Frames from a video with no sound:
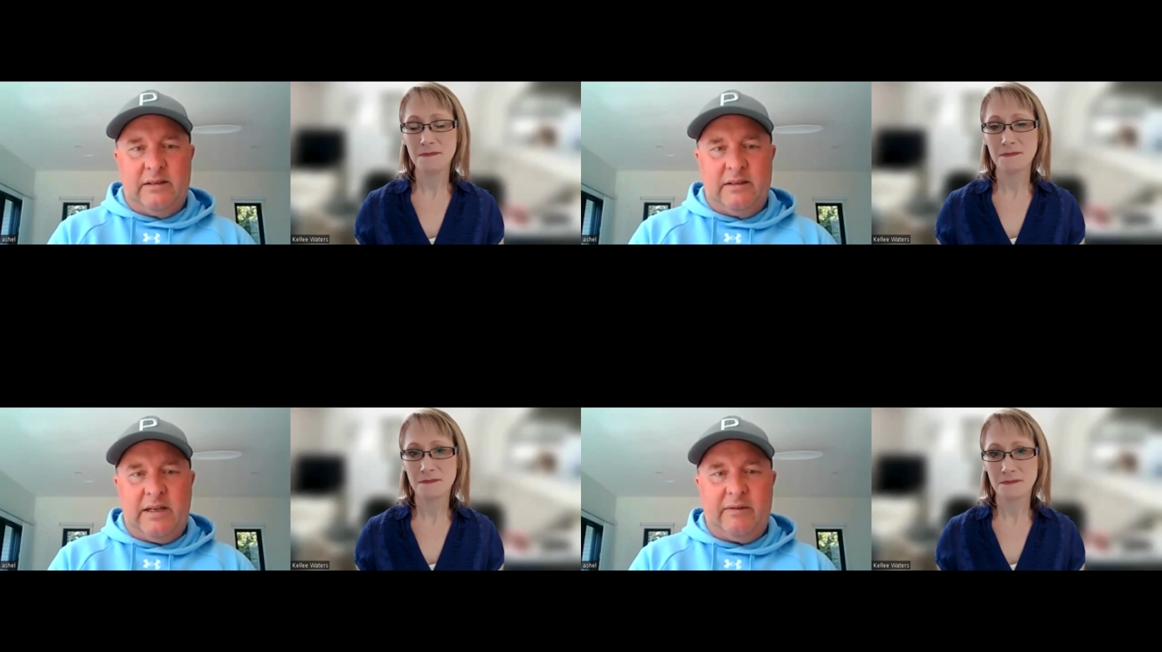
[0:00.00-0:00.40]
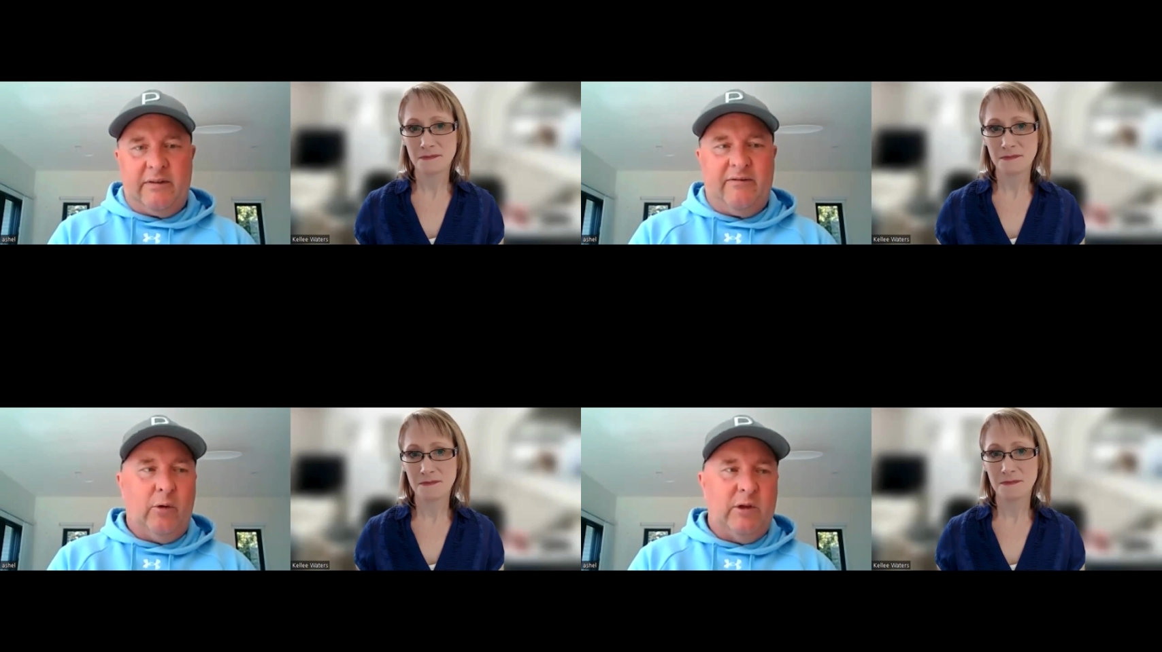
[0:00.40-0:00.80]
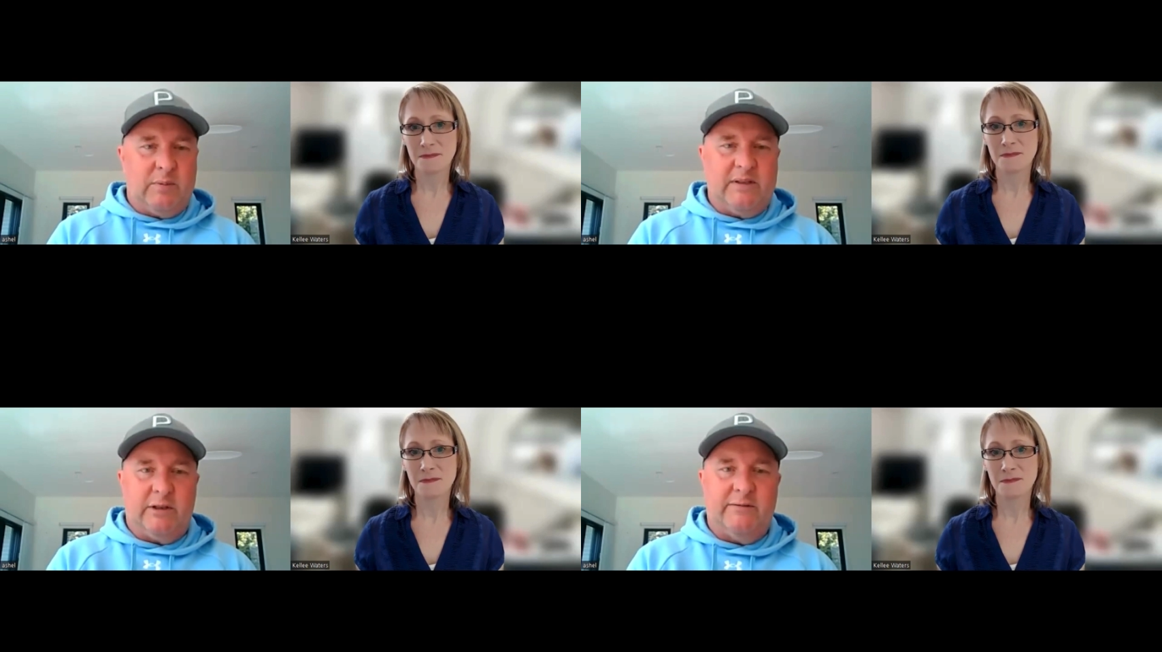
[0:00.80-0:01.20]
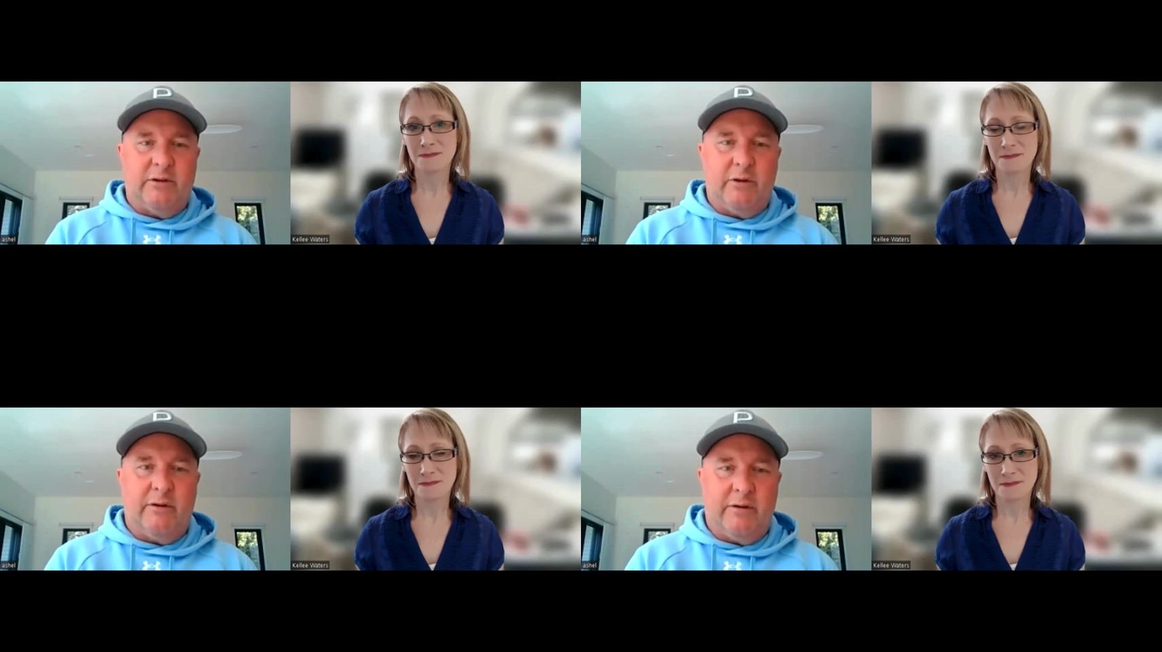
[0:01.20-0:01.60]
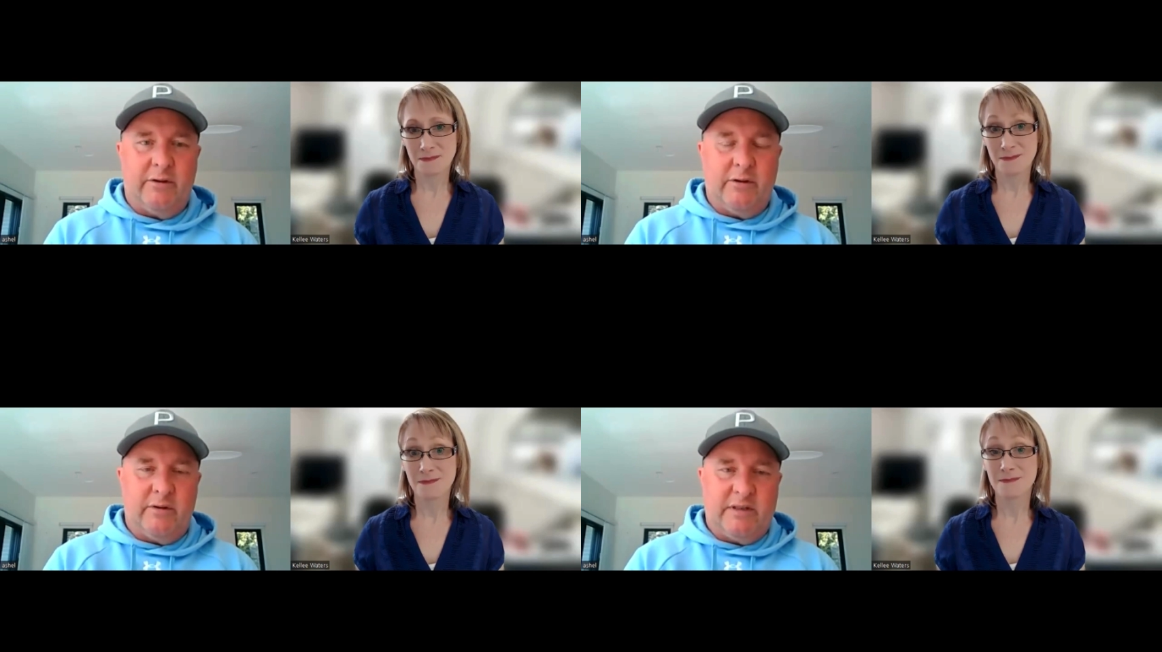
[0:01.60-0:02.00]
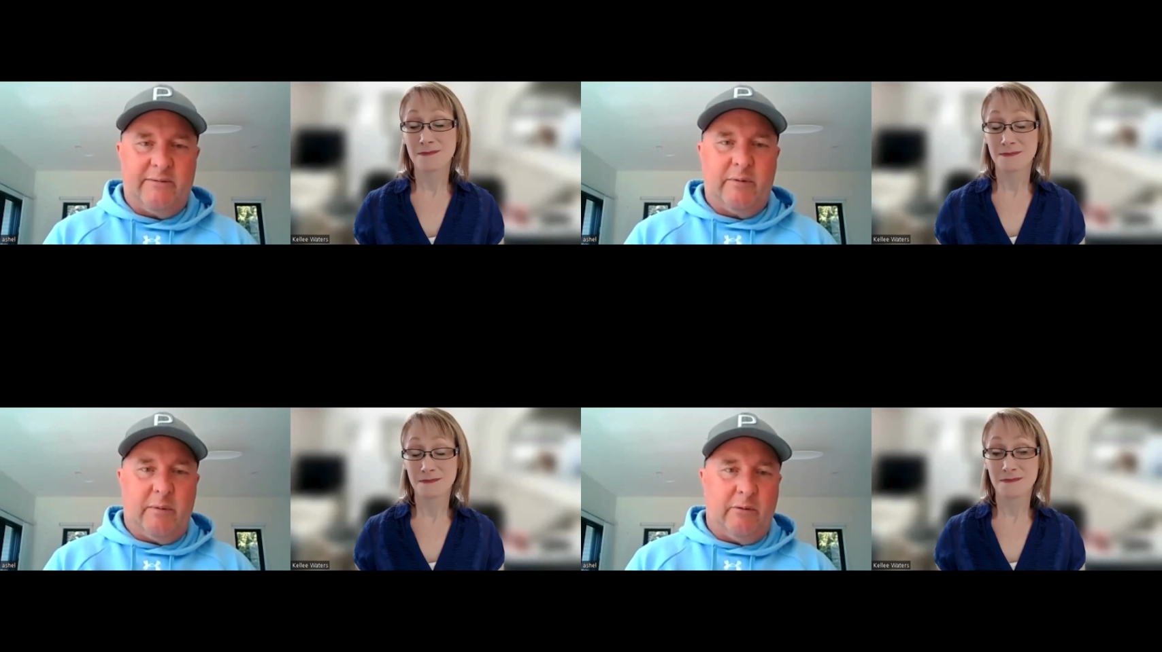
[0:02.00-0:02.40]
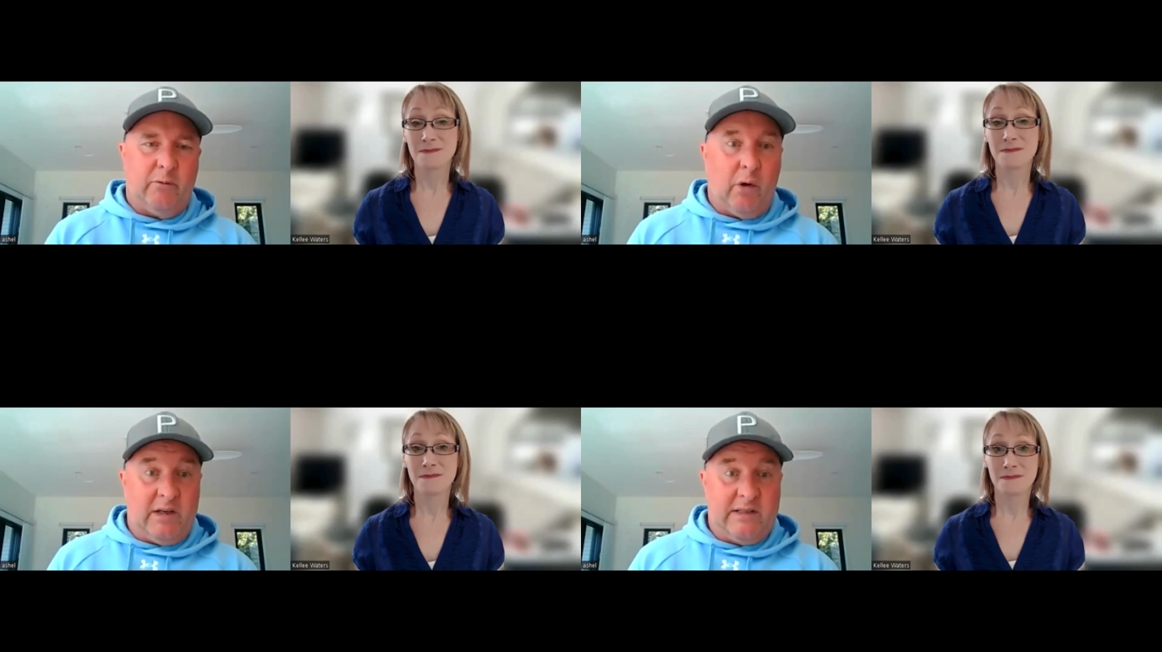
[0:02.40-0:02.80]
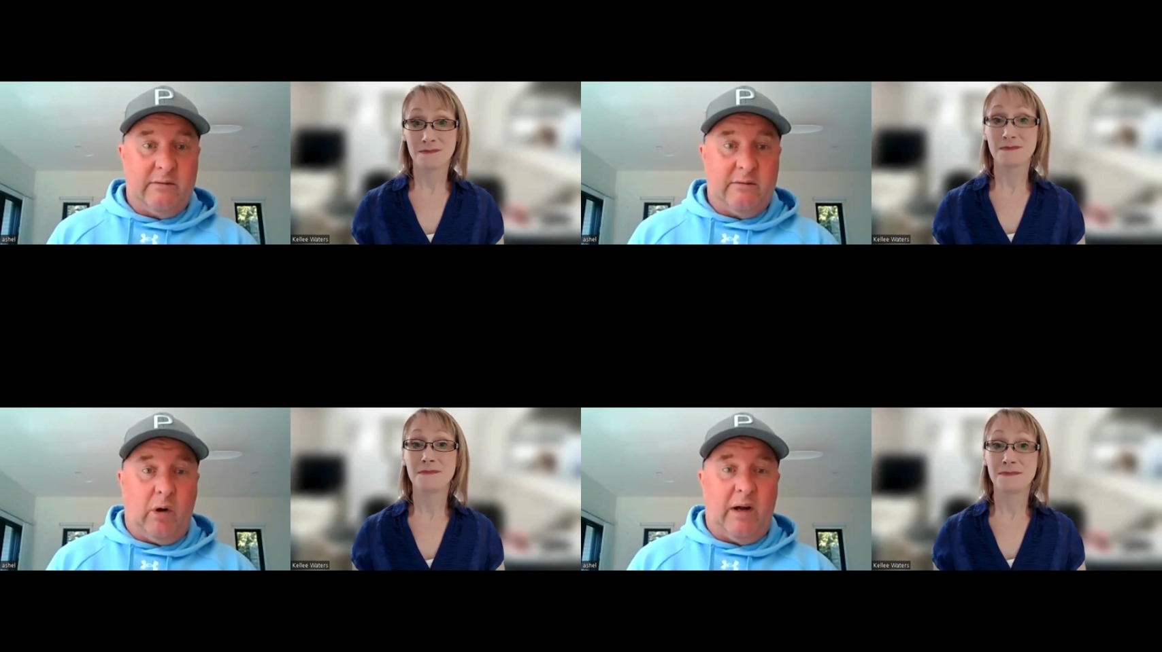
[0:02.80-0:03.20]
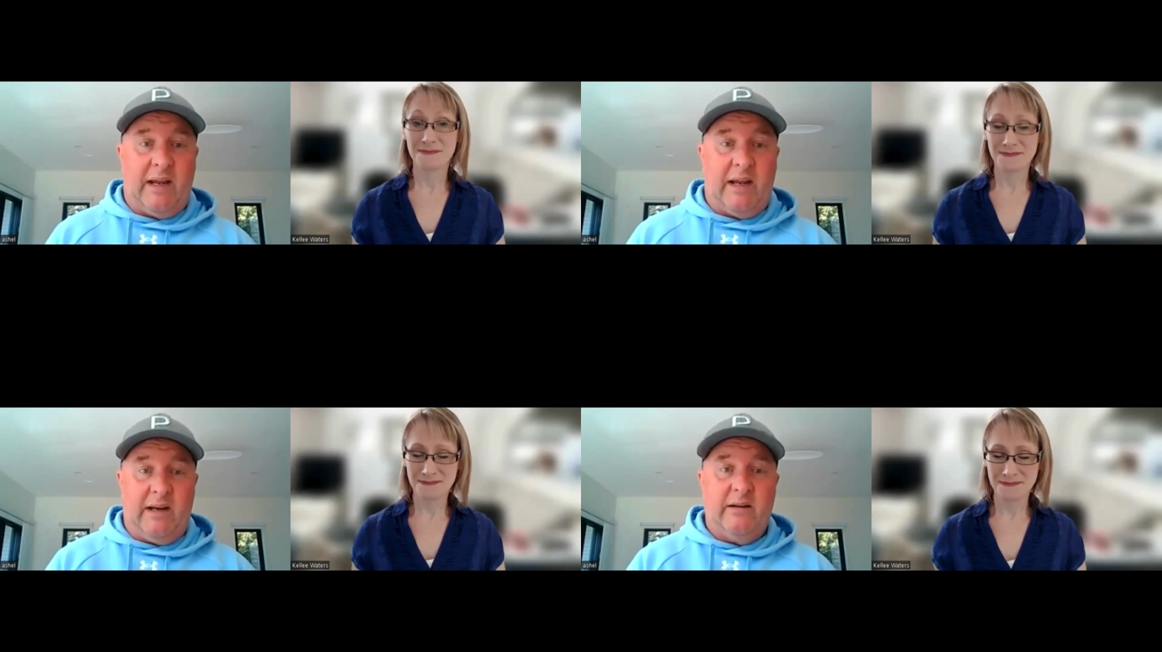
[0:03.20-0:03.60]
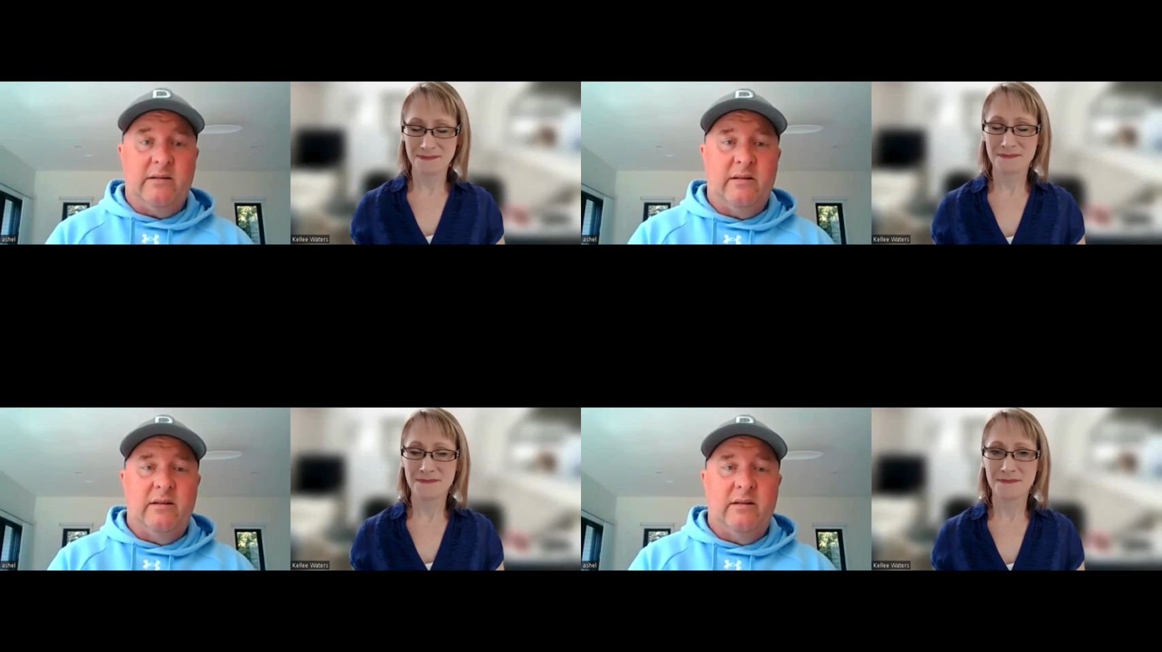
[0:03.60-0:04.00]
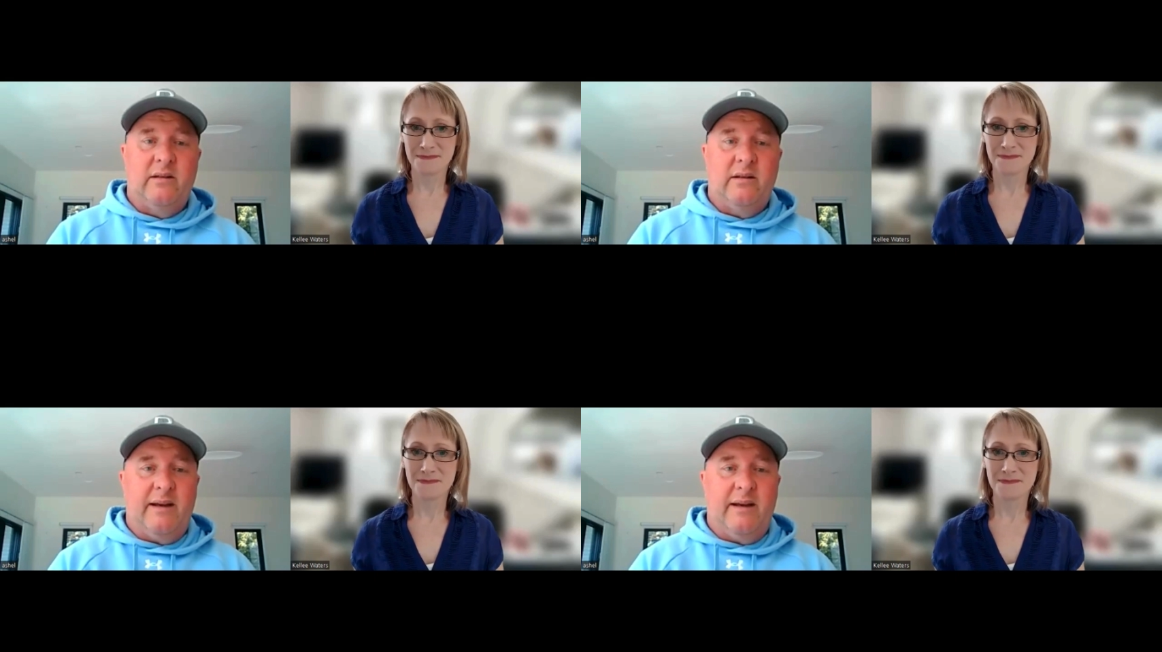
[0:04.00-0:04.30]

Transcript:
Speaker 1: just having to force myself to do the do the stuff with my right right hand, mm.